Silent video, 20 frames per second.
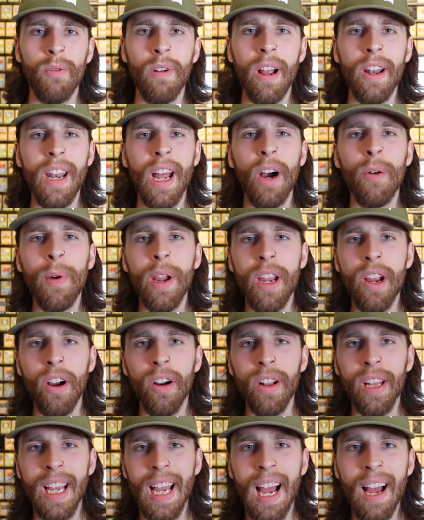Right now, we
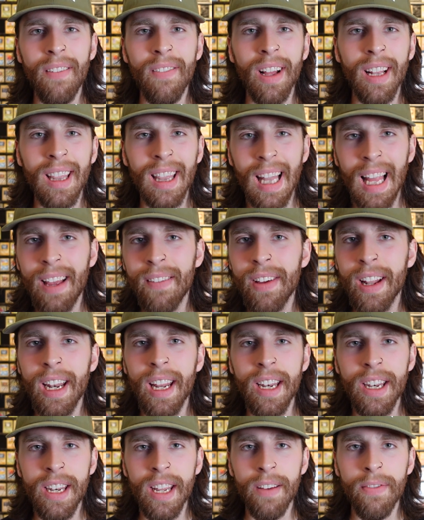currently have
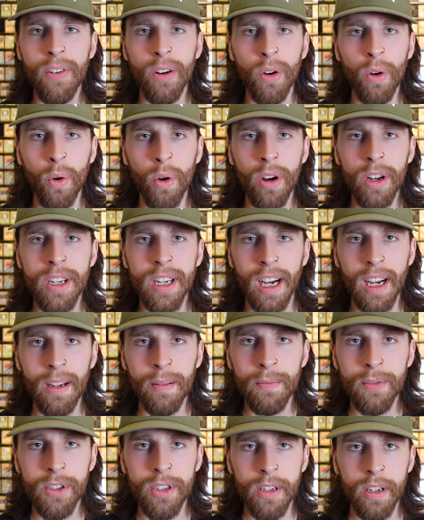11 different aura
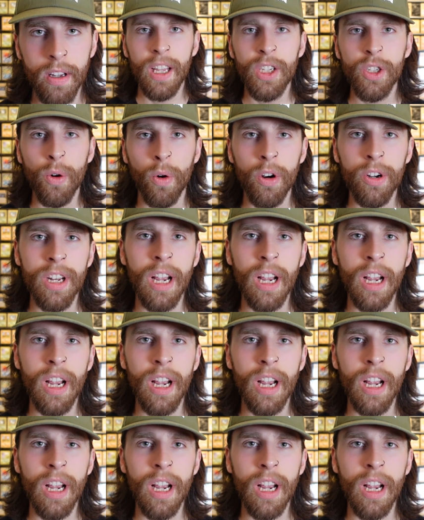types. These aura